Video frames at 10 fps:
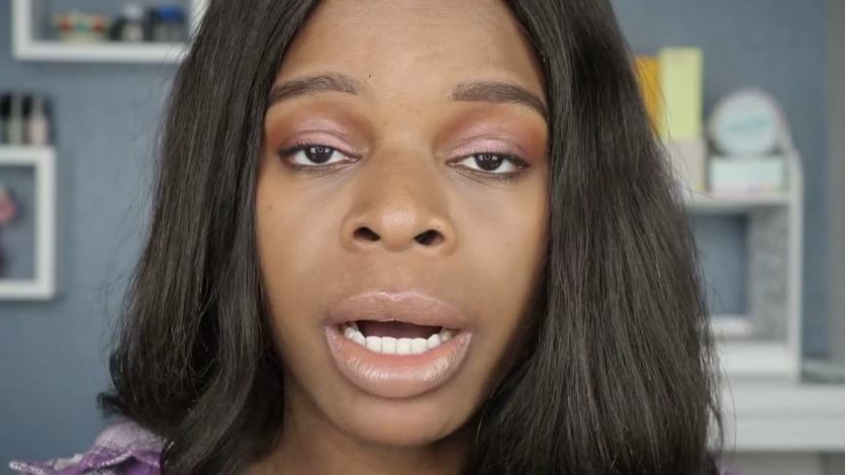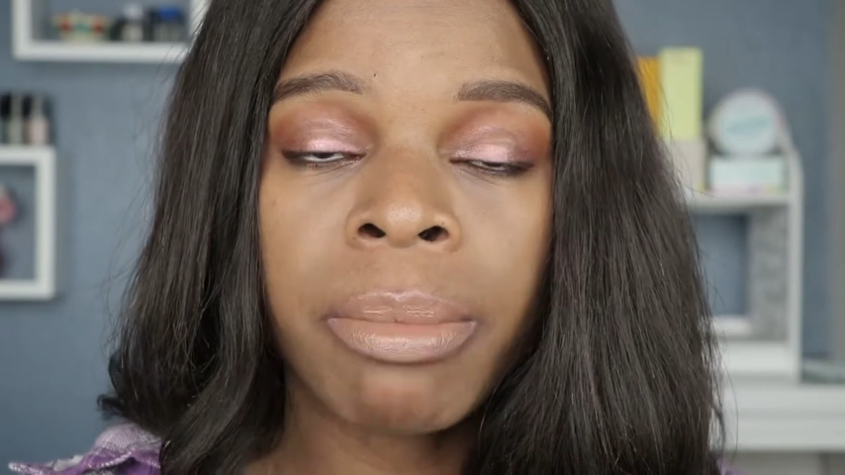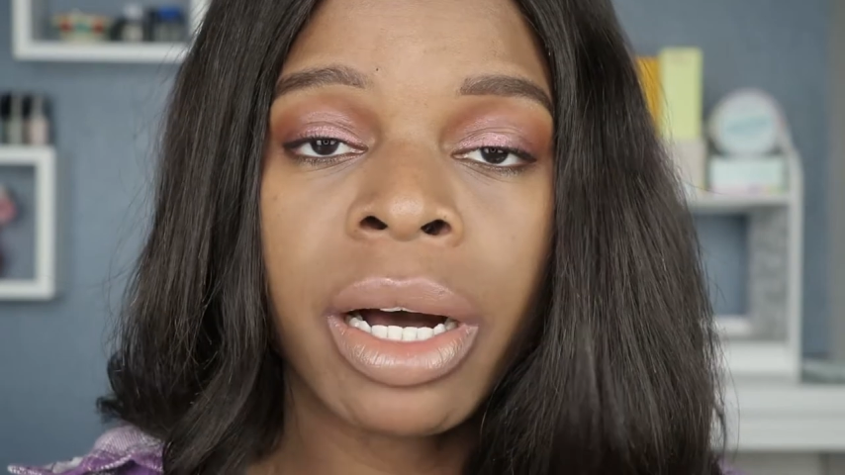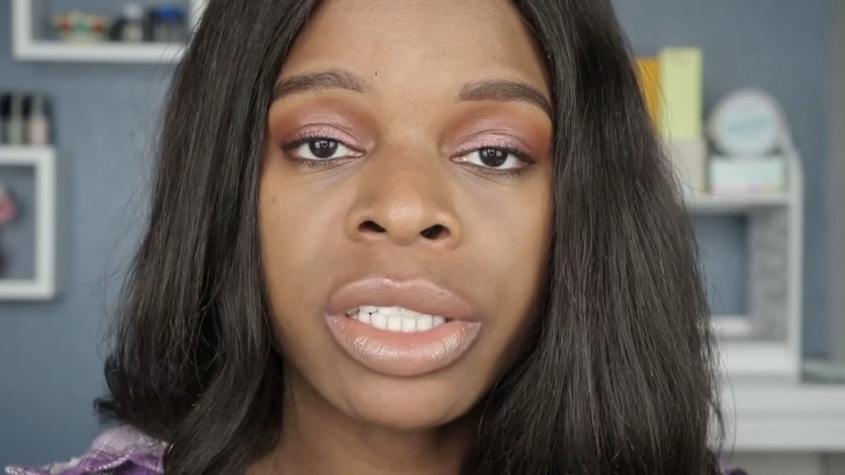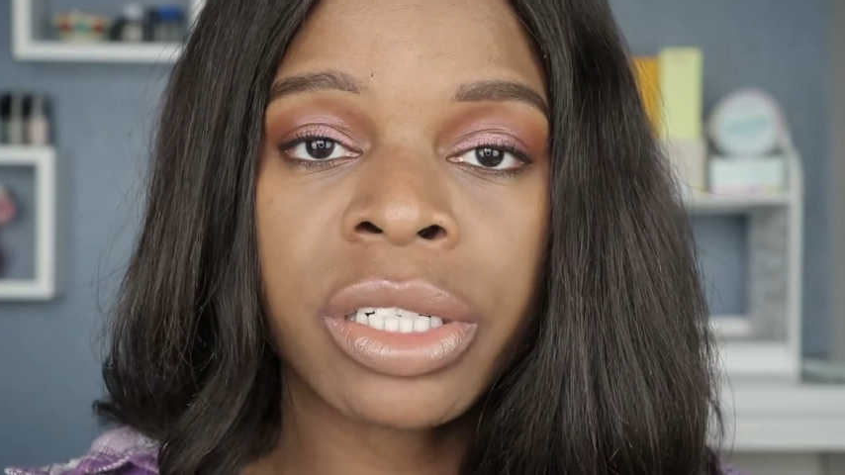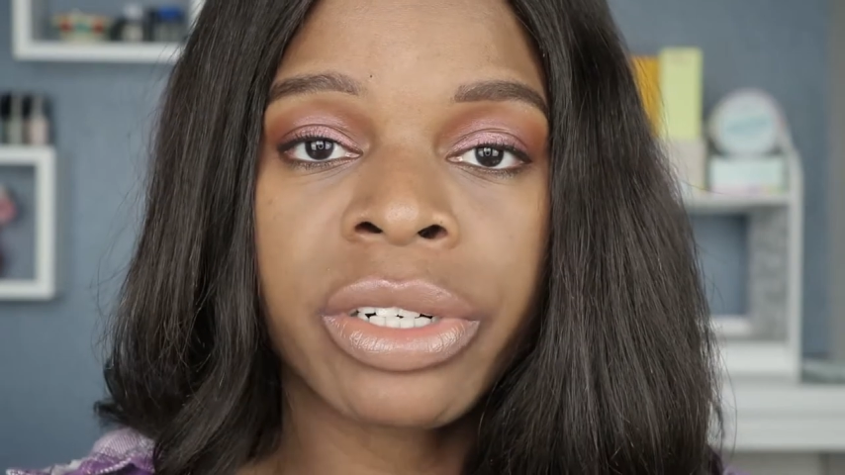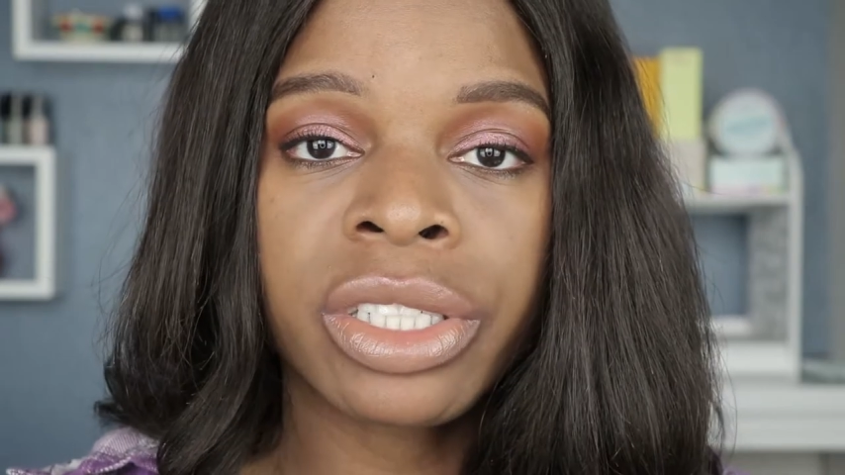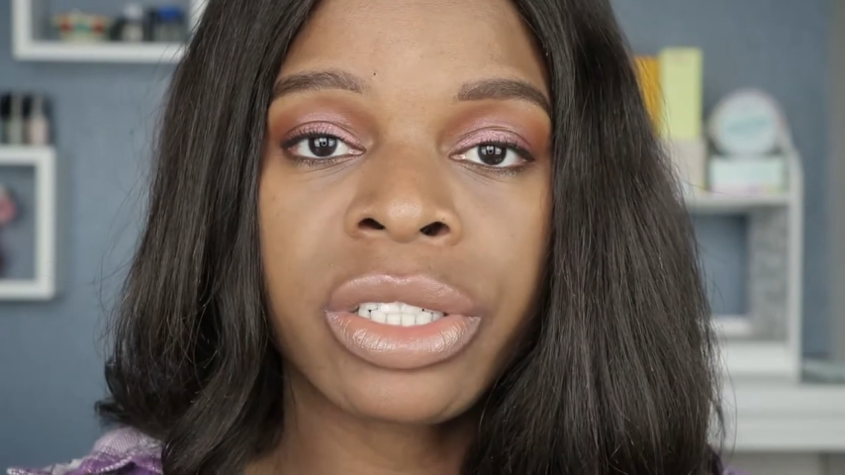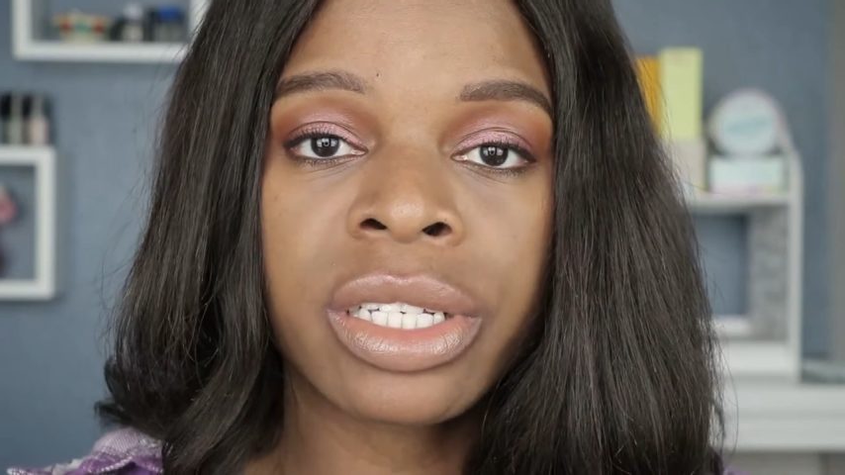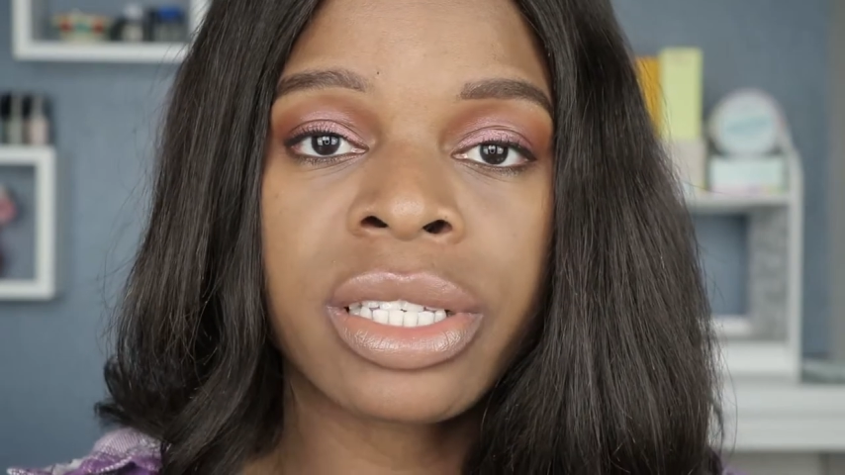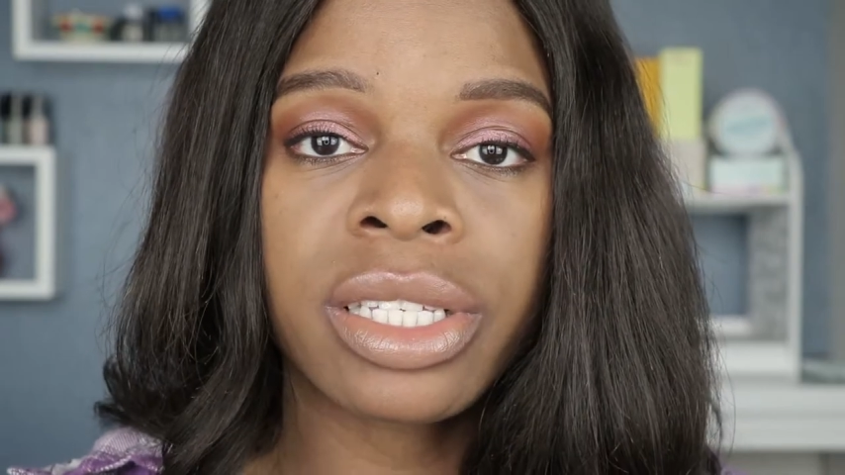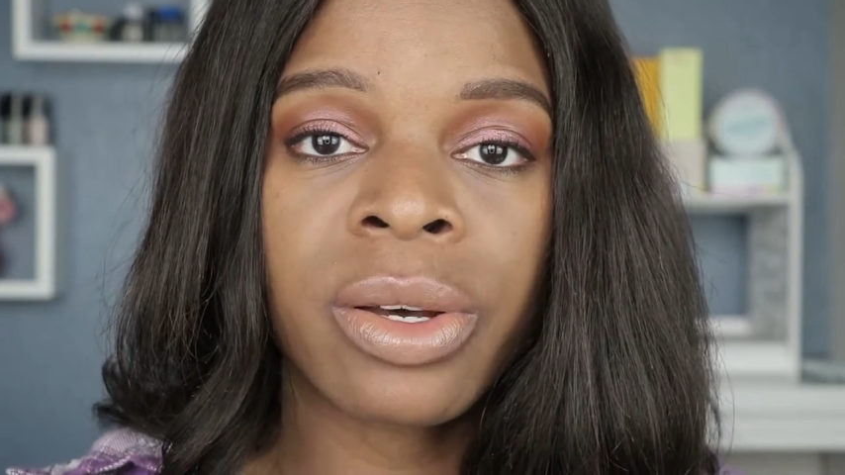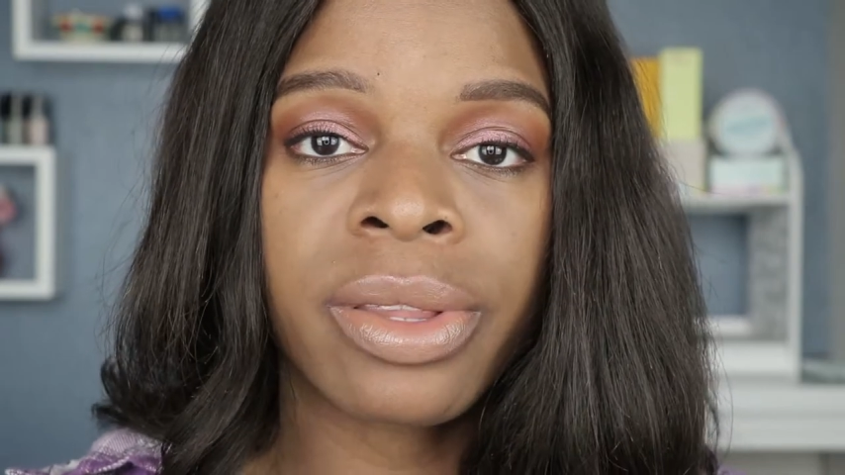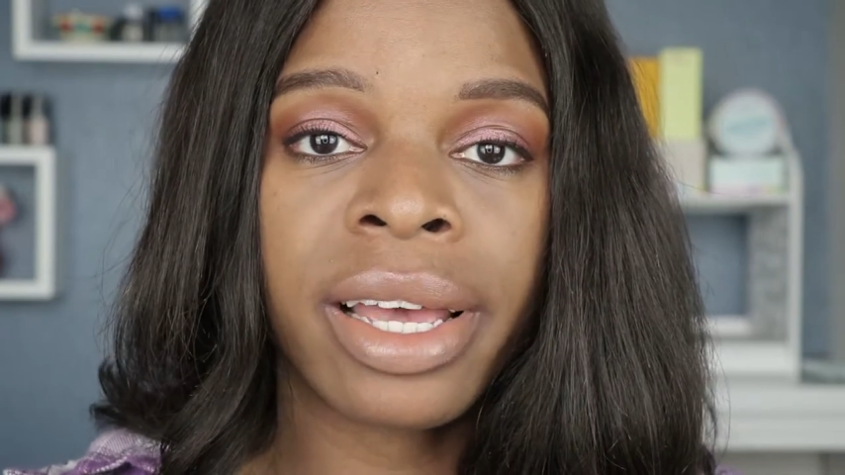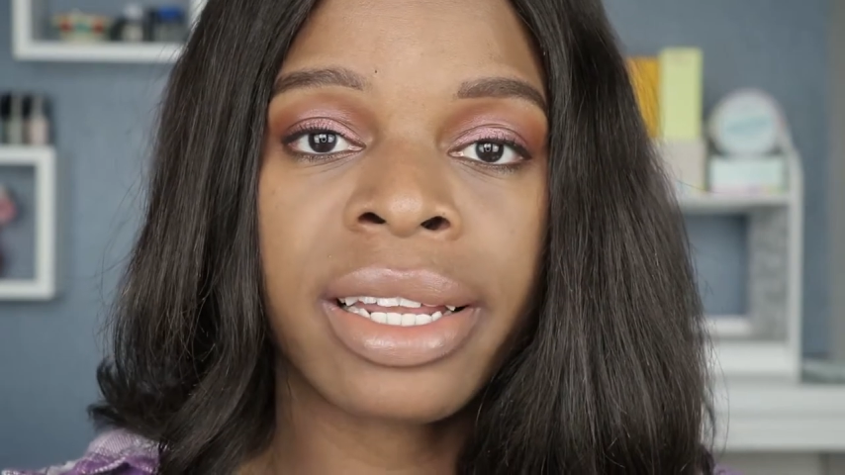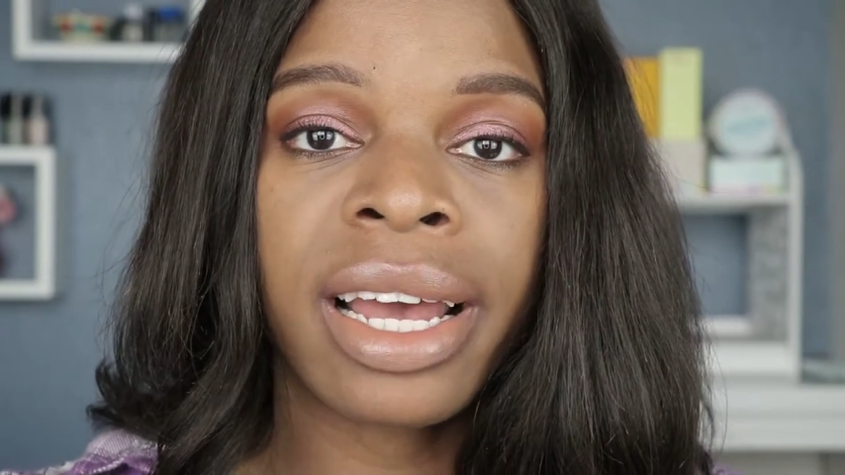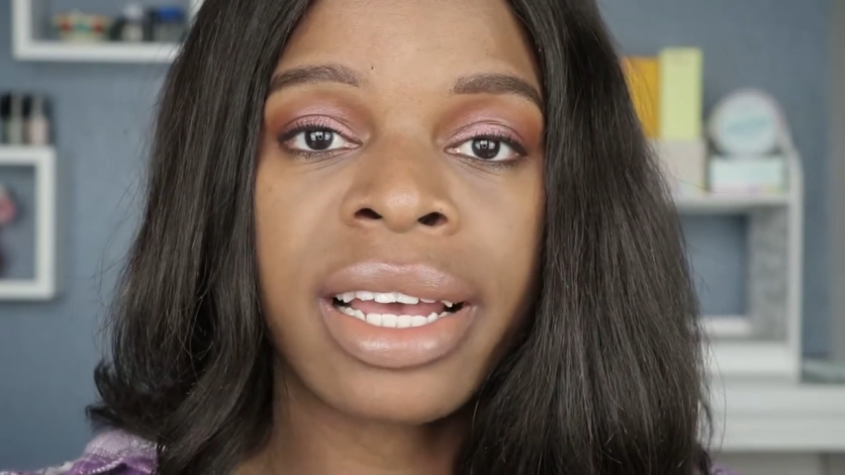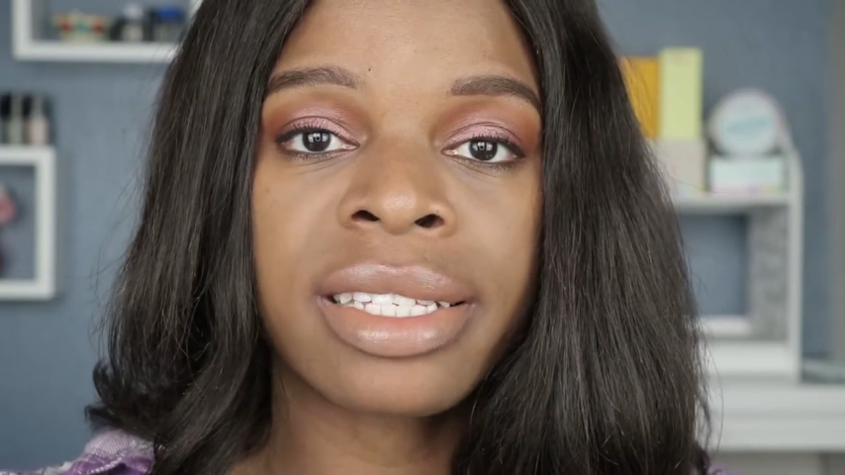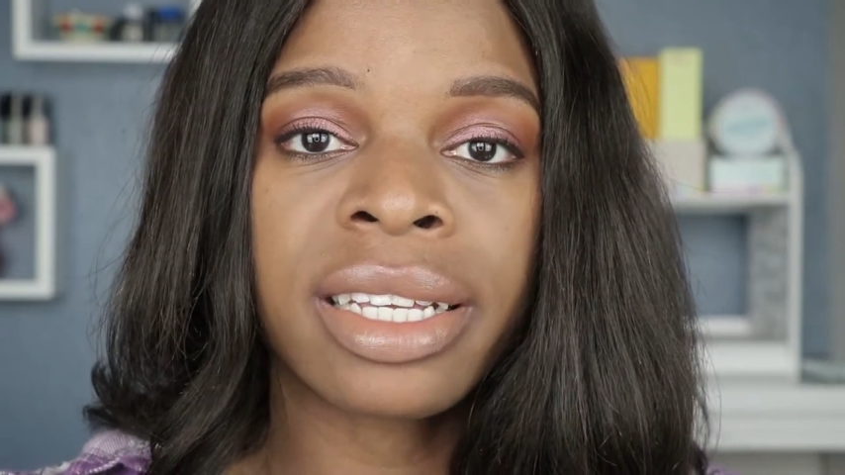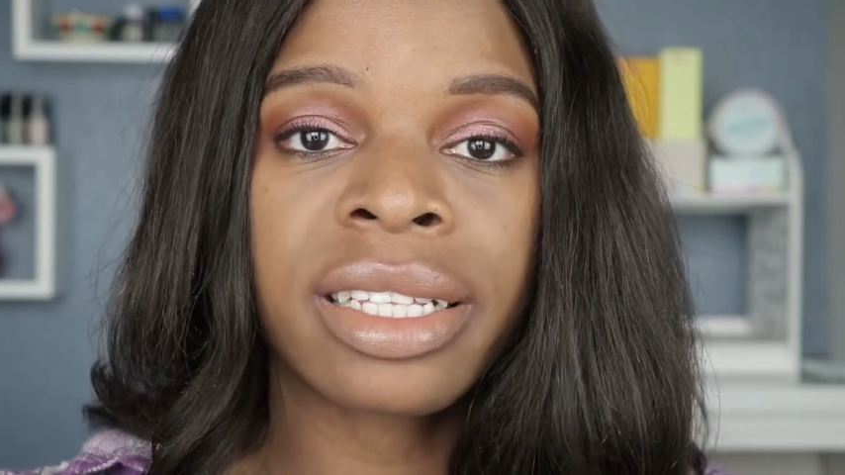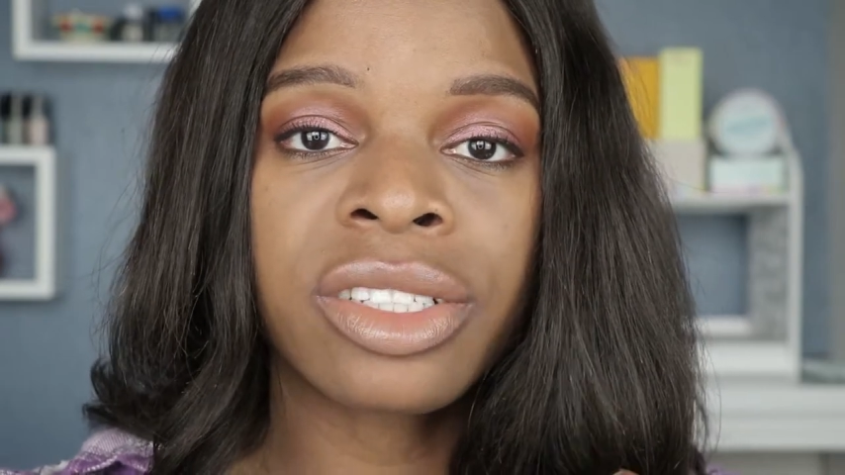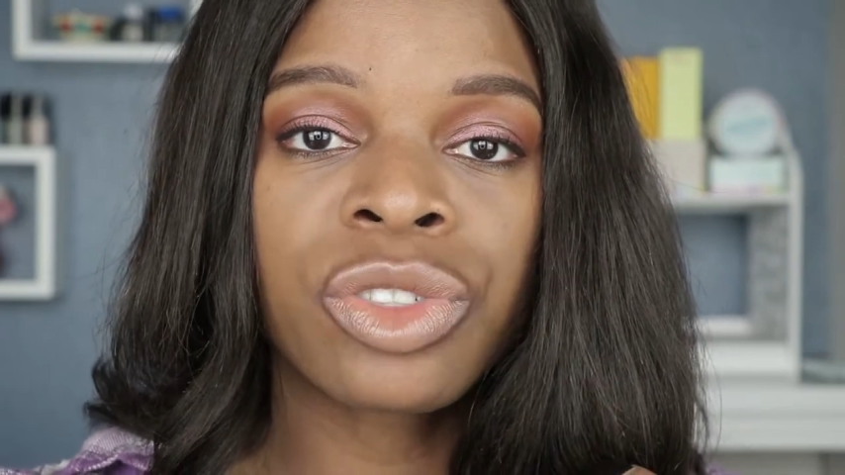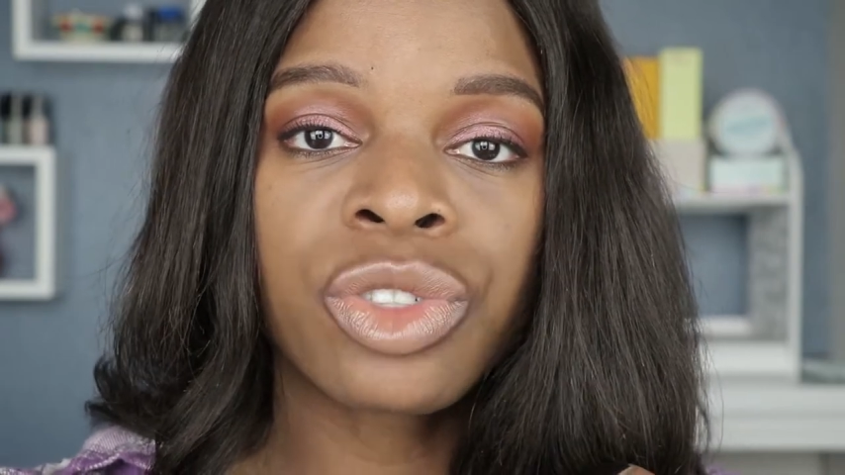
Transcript: balm under it just so that as it